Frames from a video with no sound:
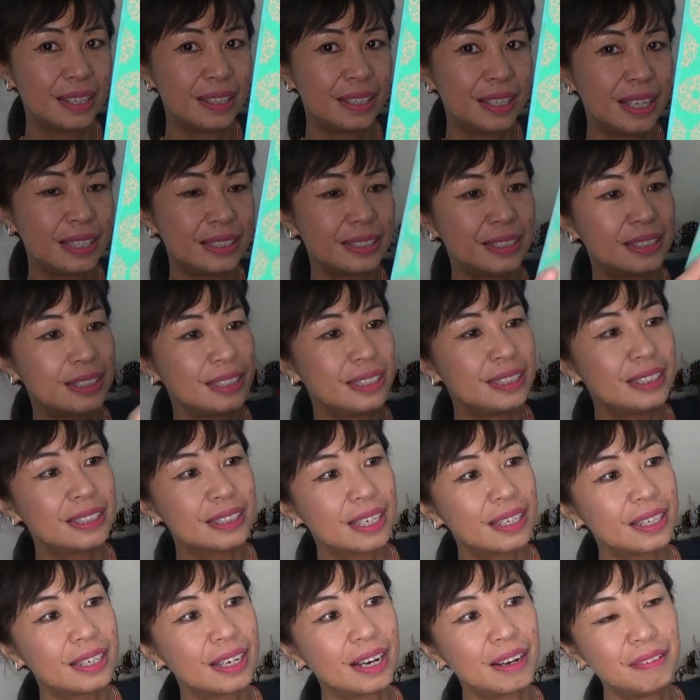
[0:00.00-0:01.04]
That's the
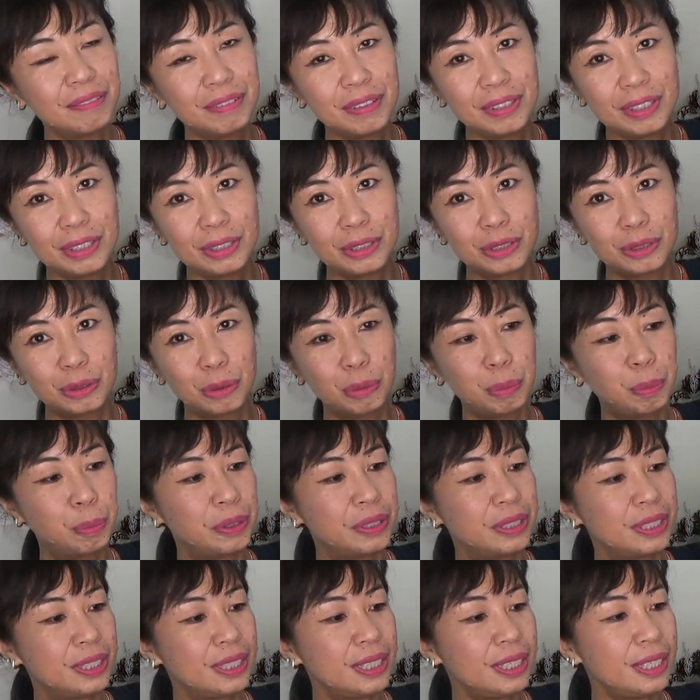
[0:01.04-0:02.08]
inside cover. It's so
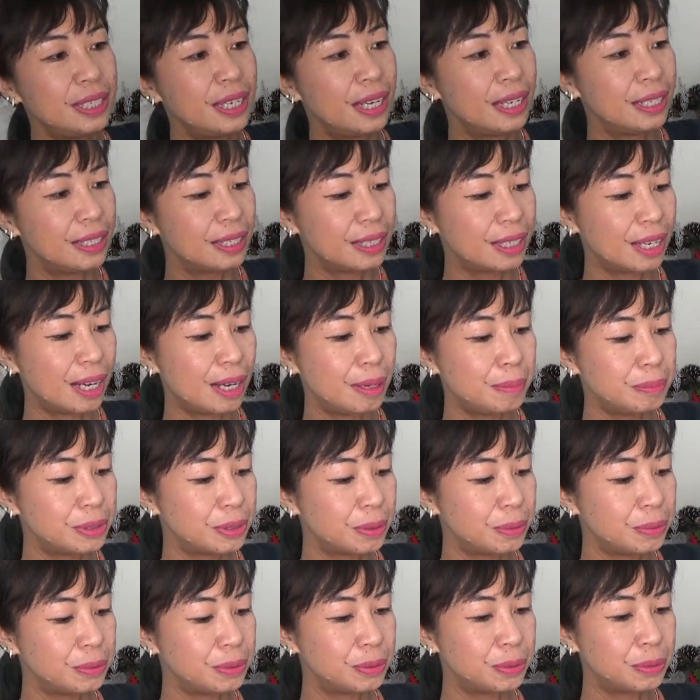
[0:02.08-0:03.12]
pretty. And it comes
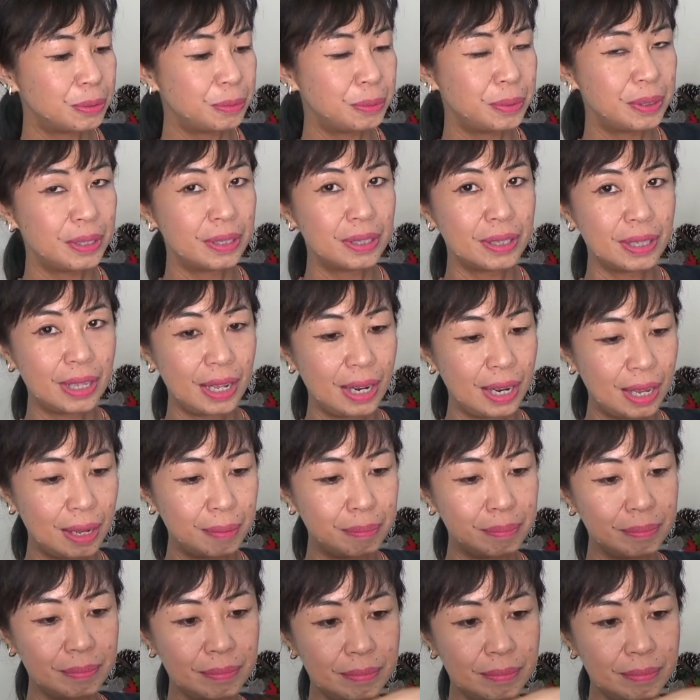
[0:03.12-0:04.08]
also with a